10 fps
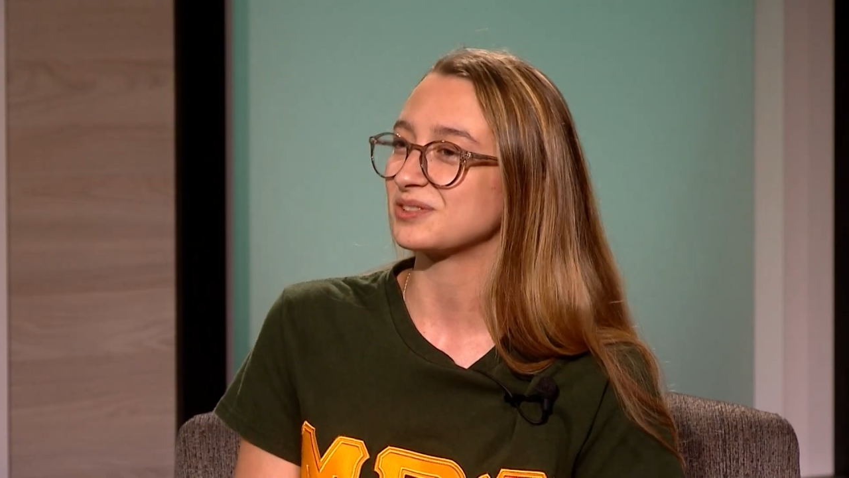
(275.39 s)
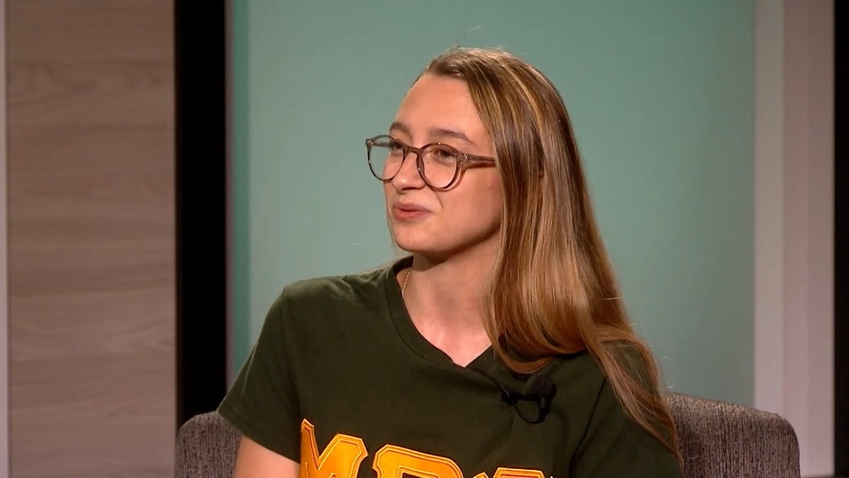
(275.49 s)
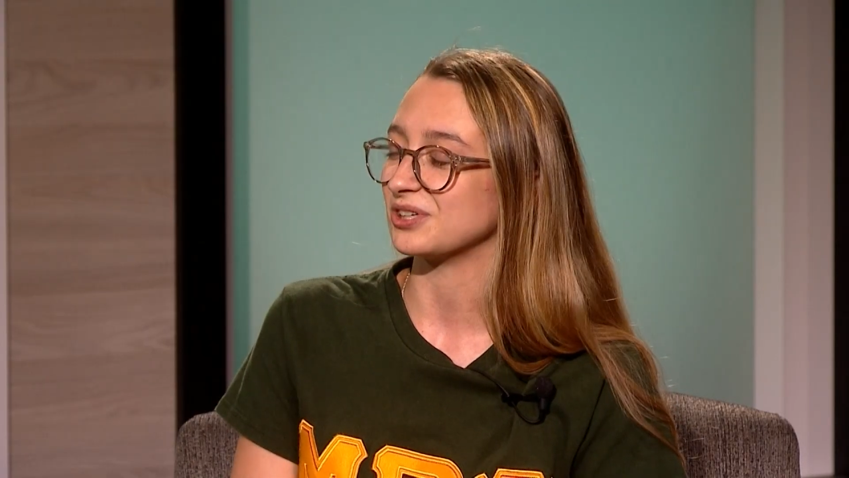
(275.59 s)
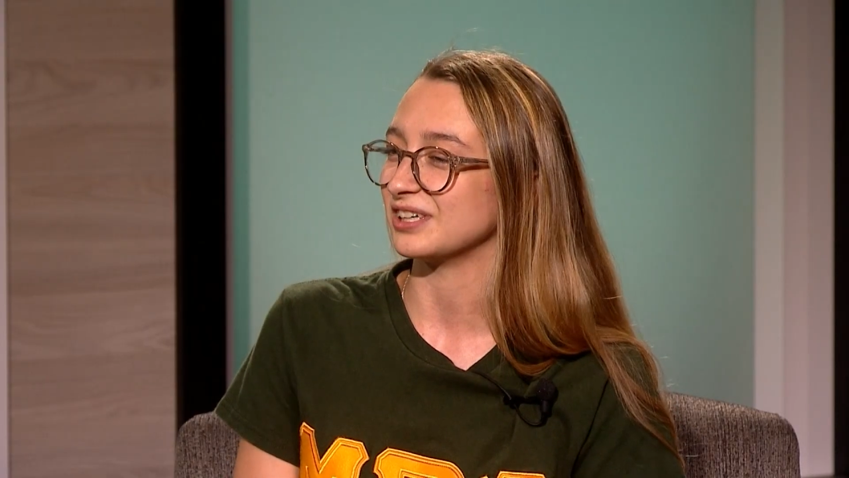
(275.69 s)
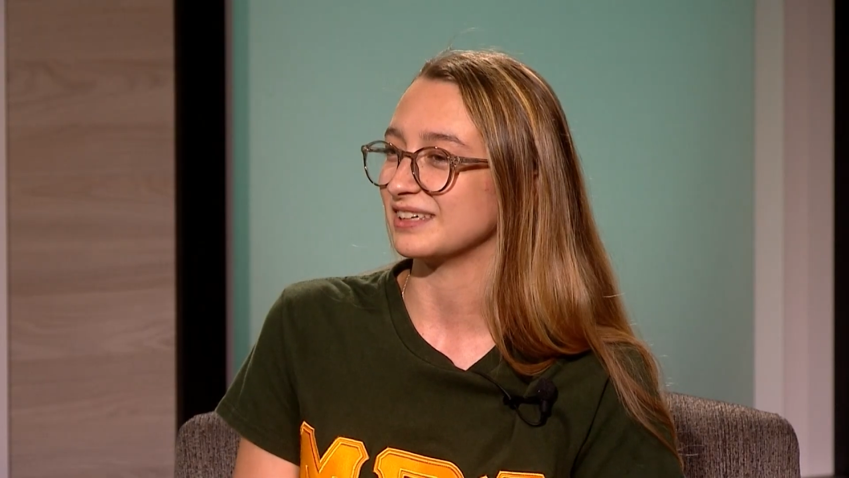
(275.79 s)

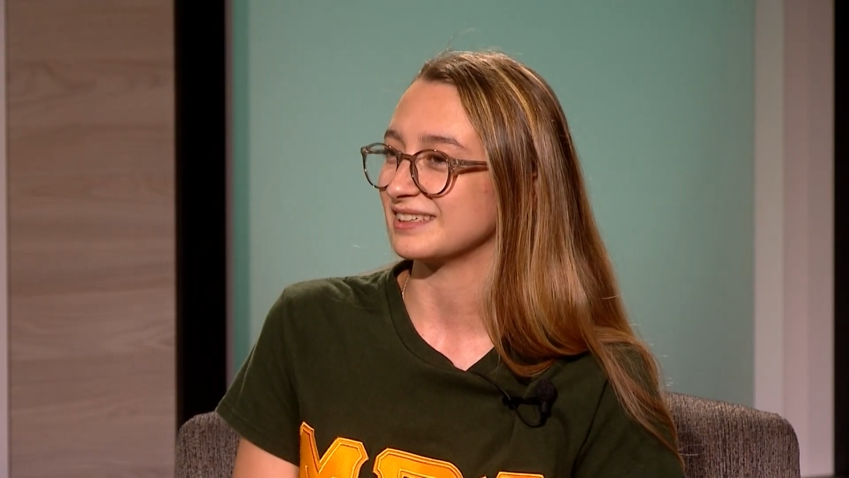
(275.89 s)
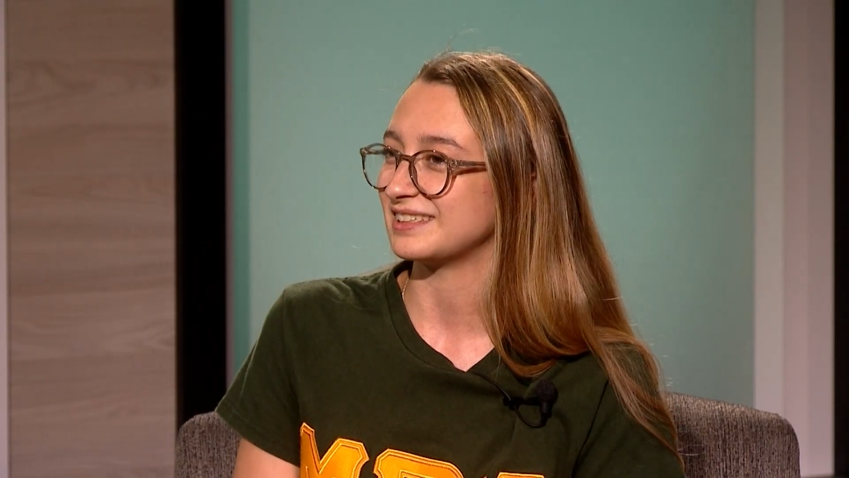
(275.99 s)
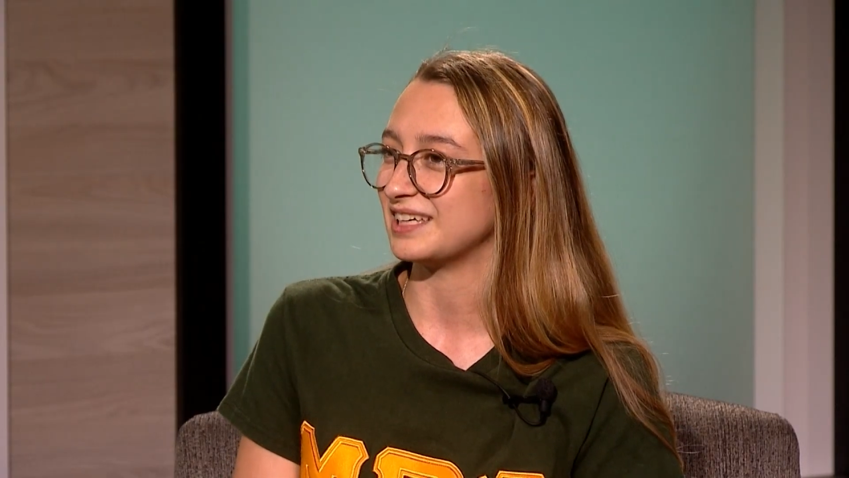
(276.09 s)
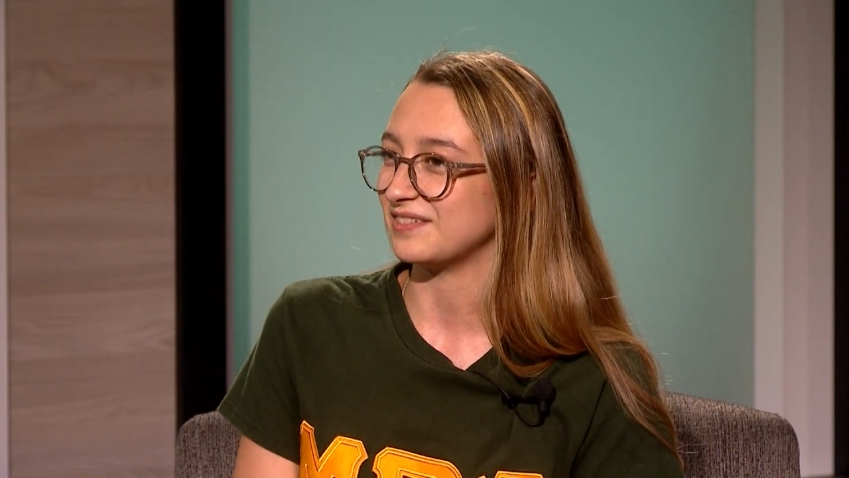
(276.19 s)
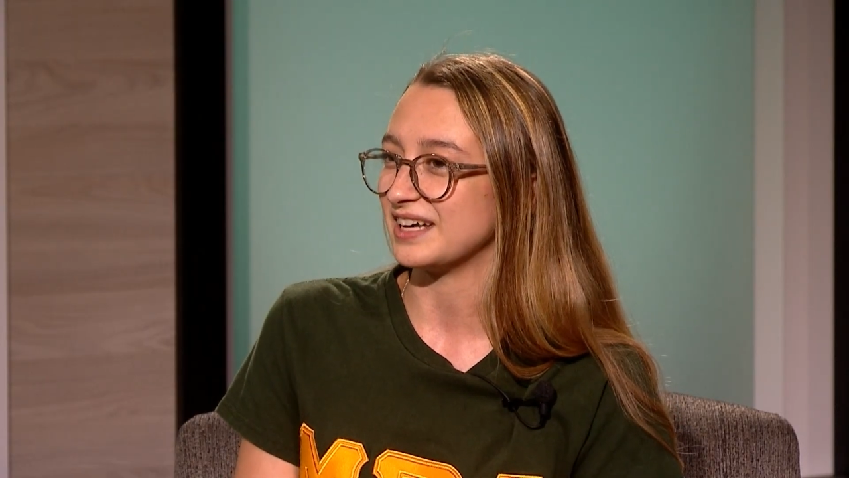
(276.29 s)
we're
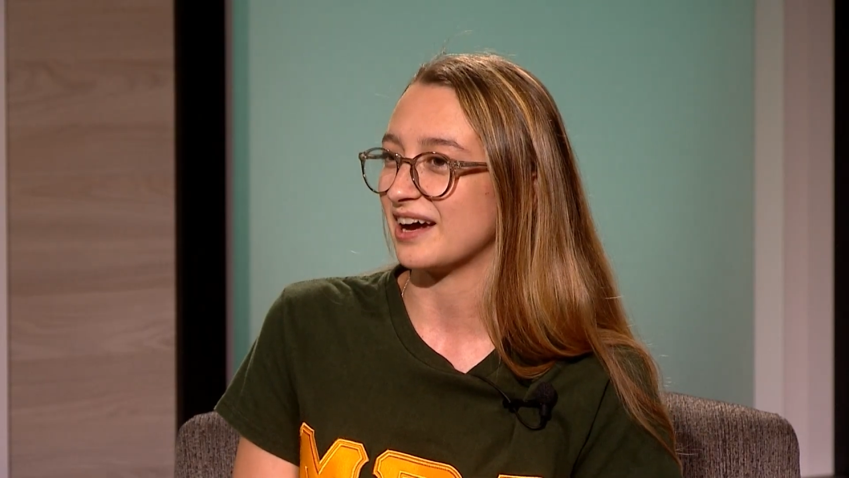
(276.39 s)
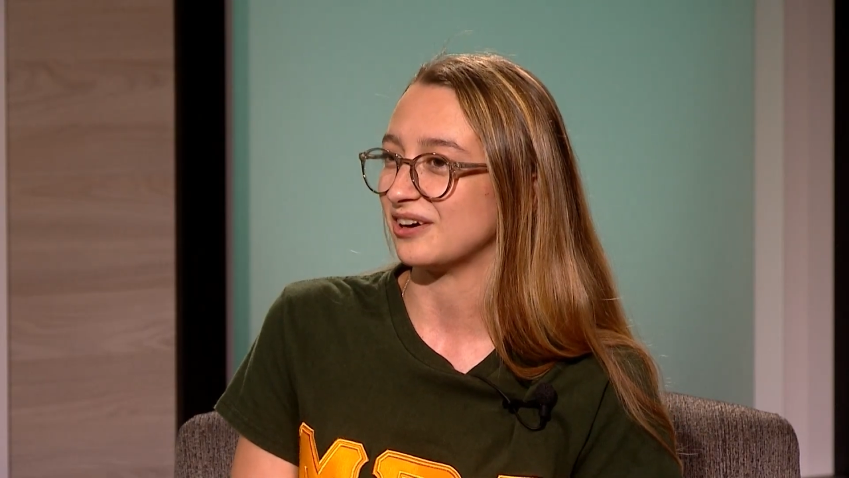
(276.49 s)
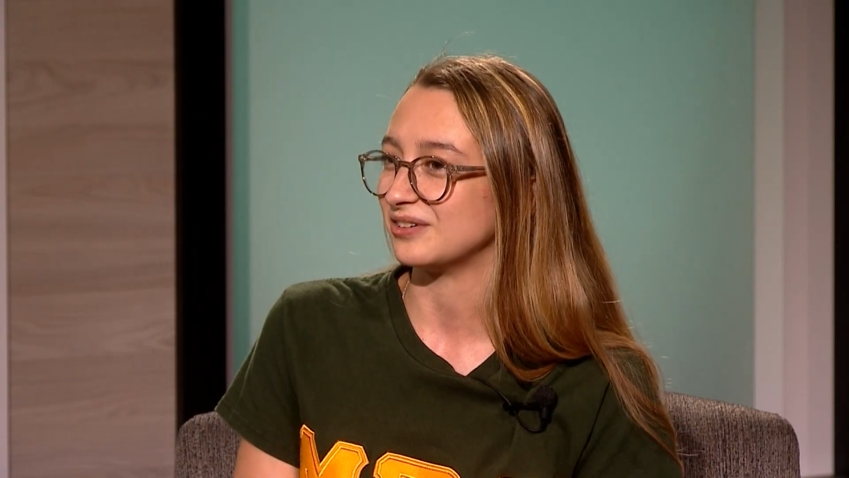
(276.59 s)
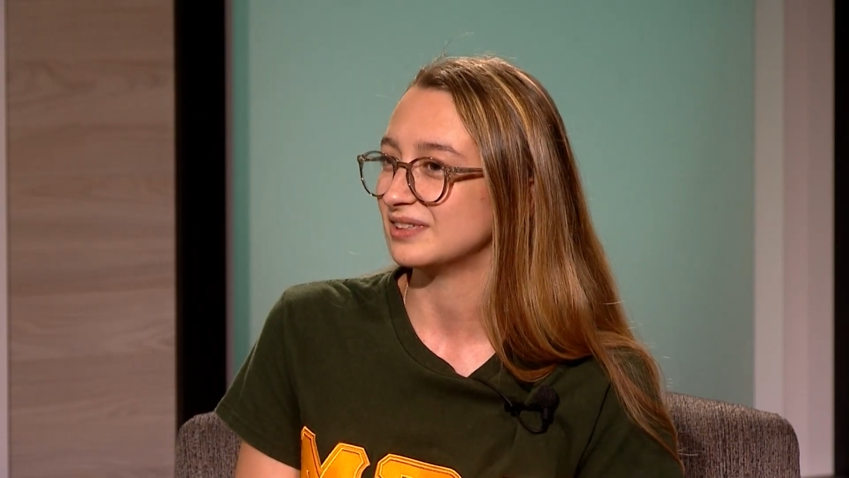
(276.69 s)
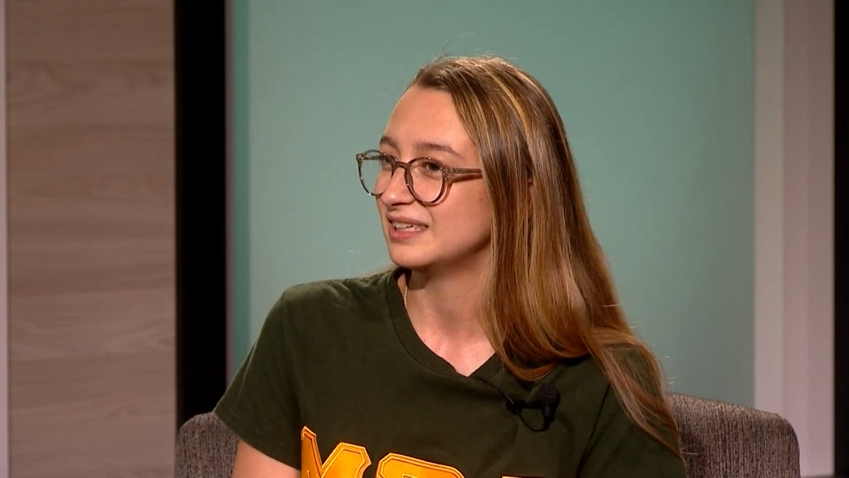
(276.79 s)
giving
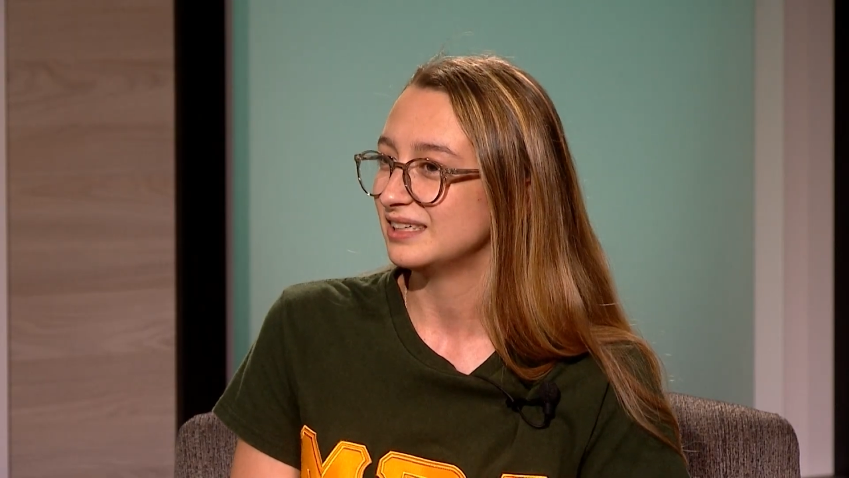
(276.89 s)
out